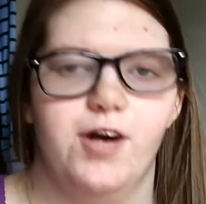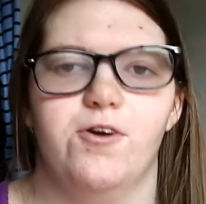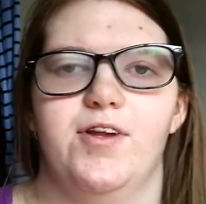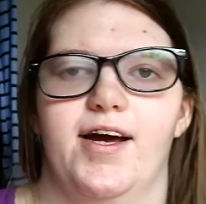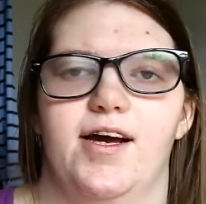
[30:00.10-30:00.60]

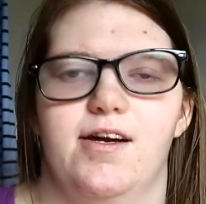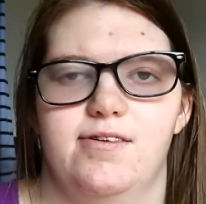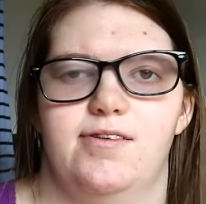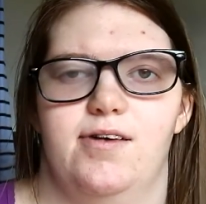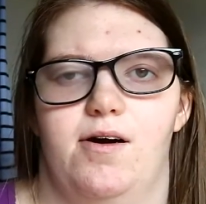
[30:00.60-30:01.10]
her like
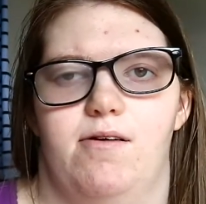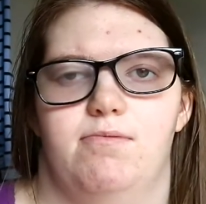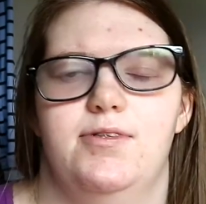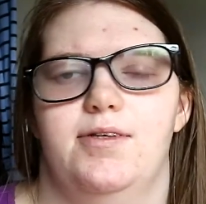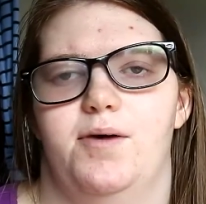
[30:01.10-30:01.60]

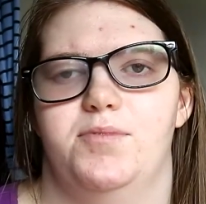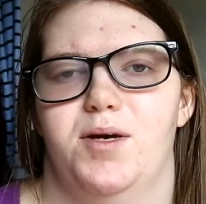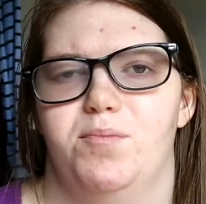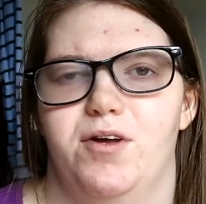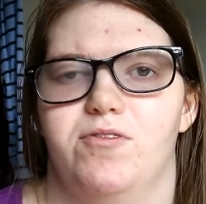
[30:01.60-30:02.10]

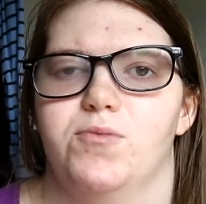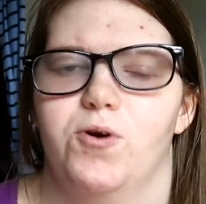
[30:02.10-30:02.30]
template from